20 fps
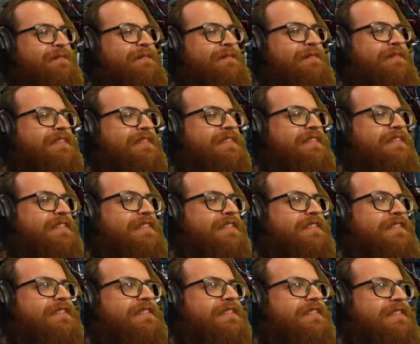
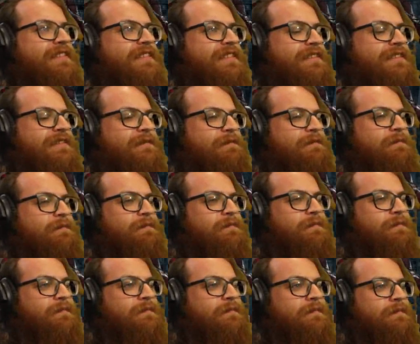
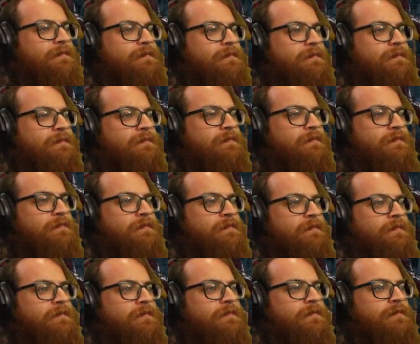
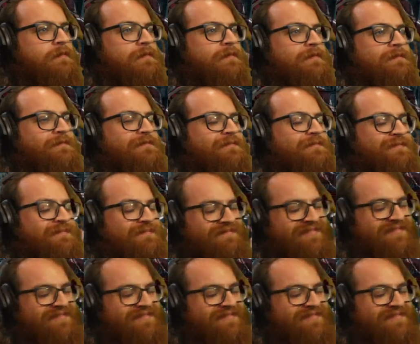(silence)